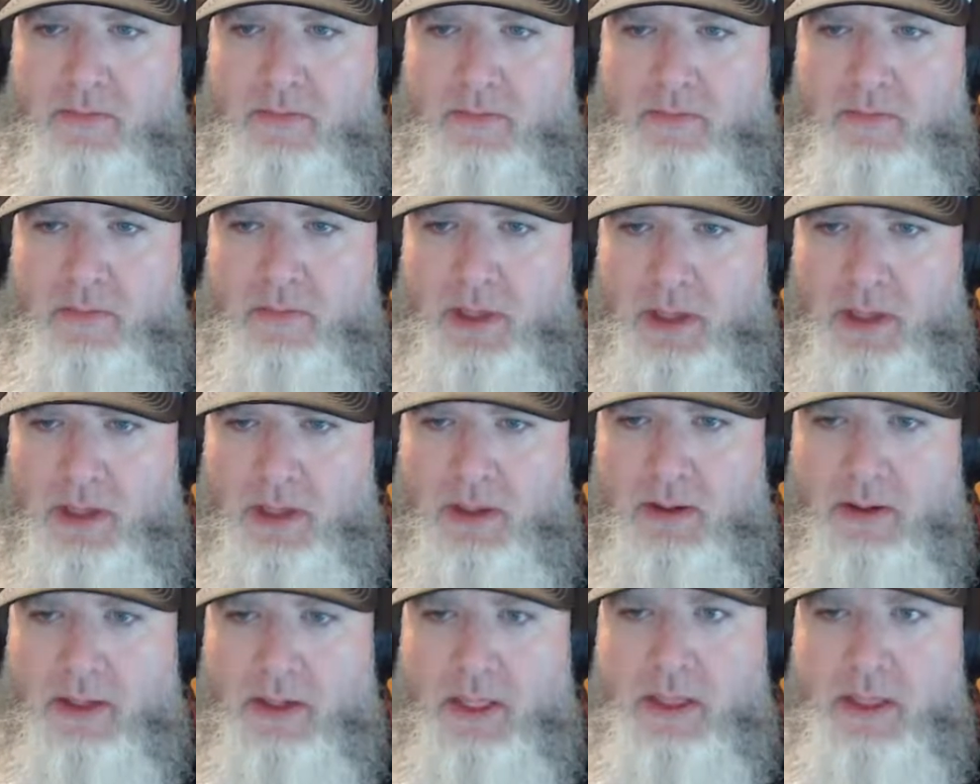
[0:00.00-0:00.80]

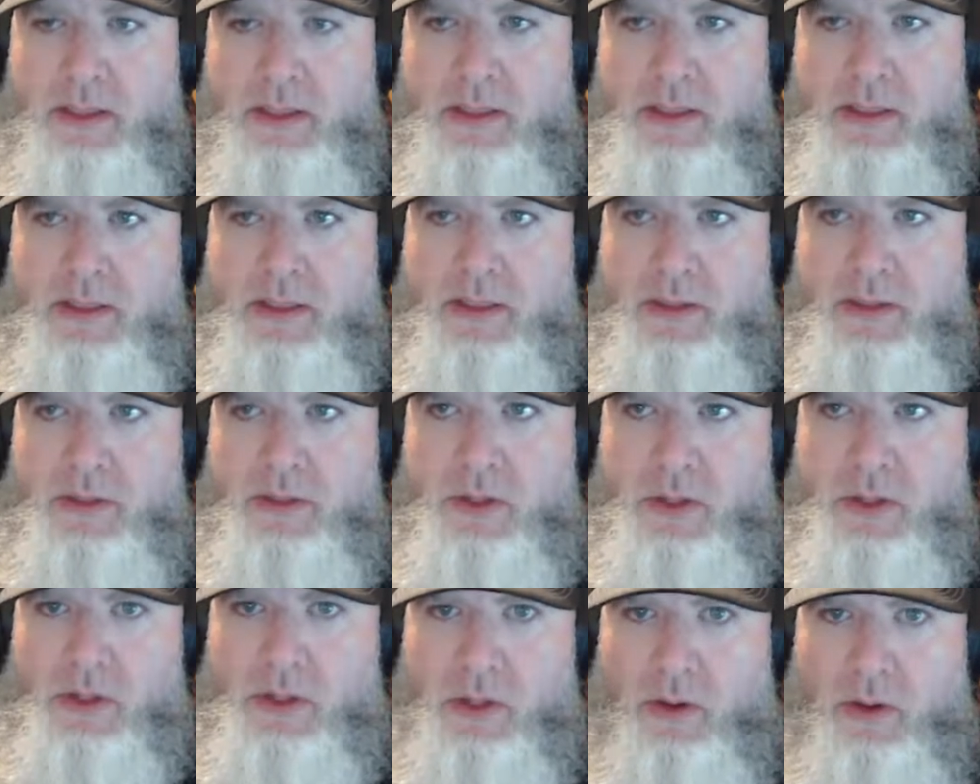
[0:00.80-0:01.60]
lyrics and
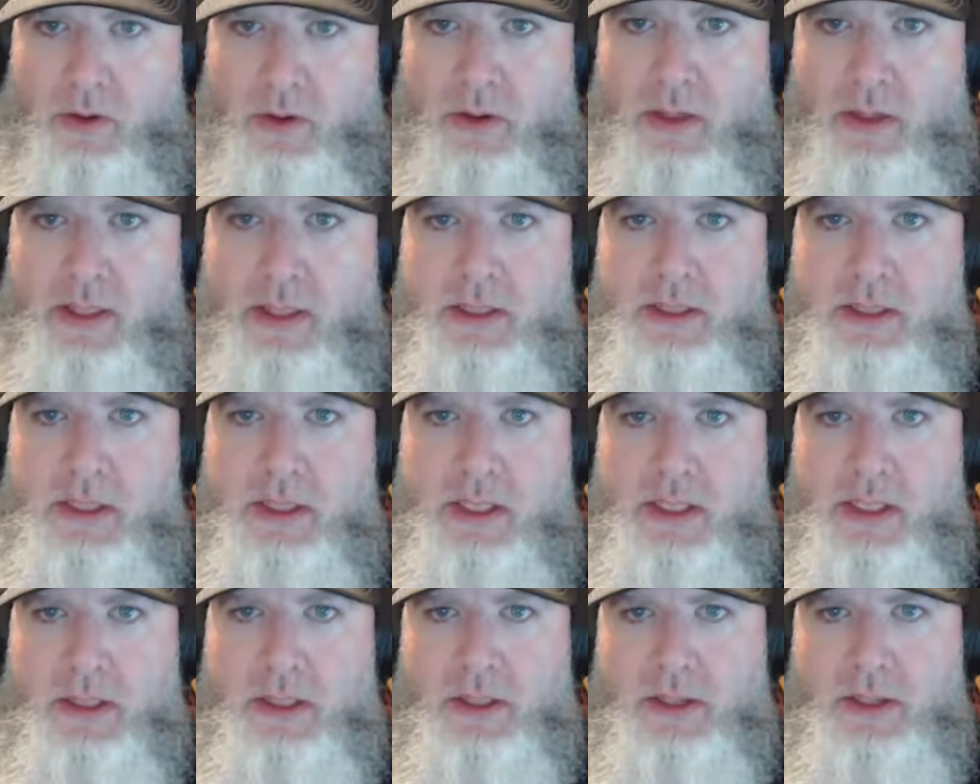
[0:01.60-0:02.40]
stories
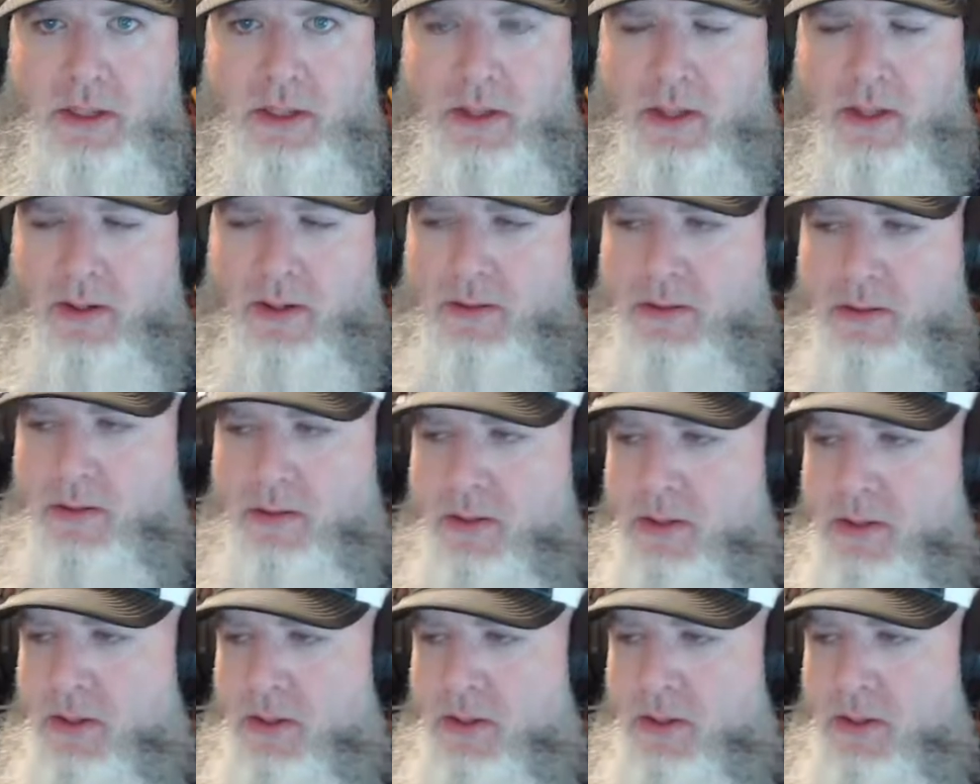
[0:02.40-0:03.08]
in his songs.